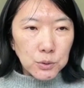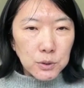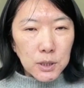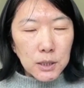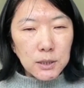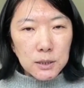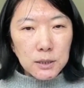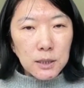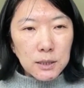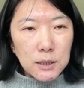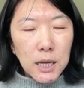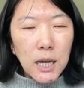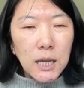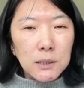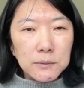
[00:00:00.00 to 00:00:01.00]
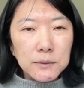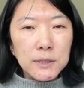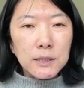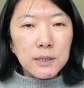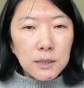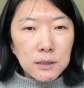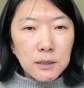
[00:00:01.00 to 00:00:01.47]
That's kind of a
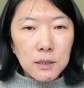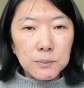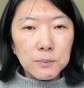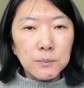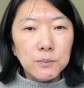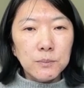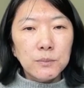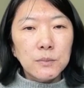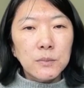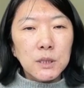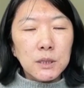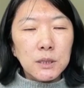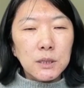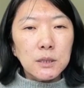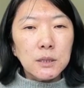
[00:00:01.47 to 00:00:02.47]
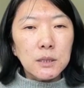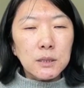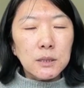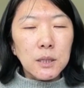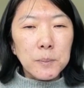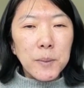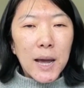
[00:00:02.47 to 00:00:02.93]

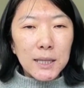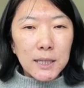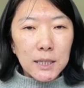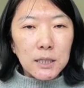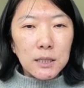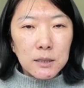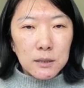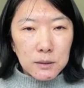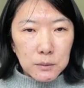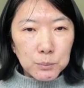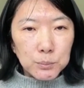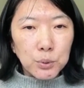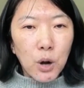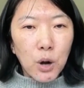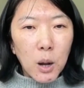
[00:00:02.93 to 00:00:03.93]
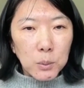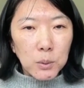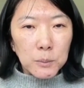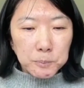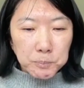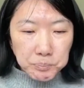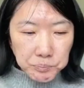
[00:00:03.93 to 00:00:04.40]
systematic
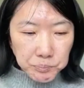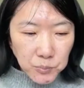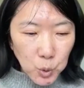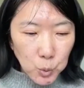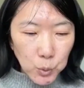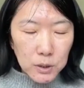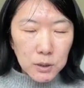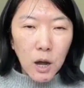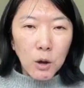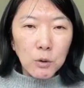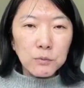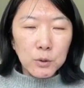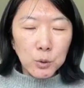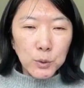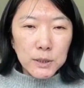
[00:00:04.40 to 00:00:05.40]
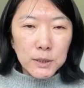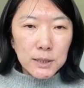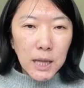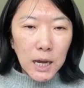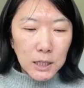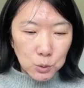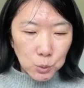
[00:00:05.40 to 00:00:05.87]
problem, often with
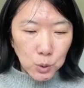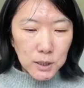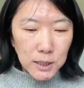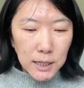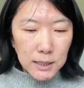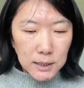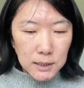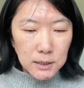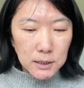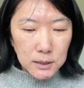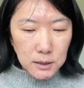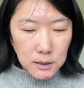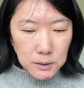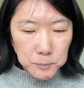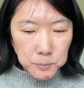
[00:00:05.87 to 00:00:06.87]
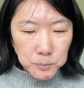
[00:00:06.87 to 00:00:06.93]
large organizations.